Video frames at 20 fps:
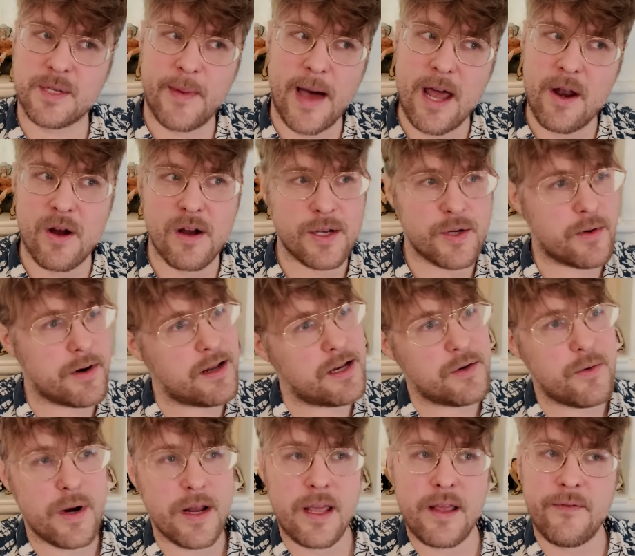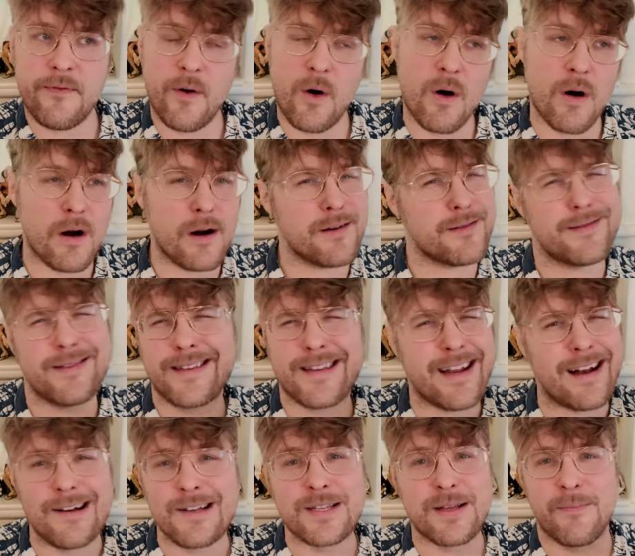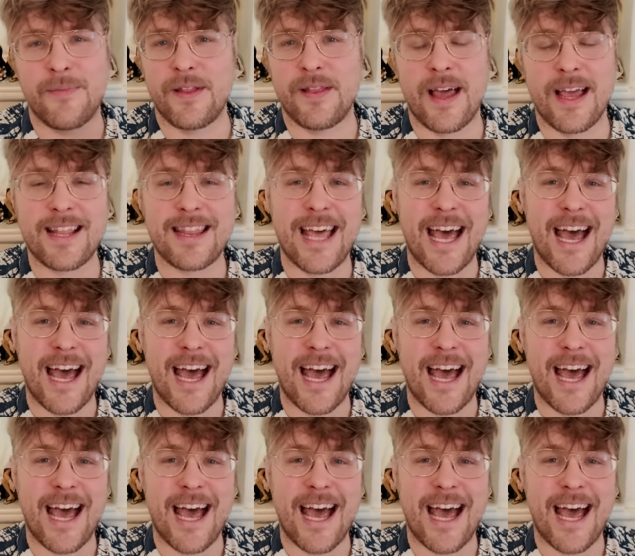spider of 2024, you know, something like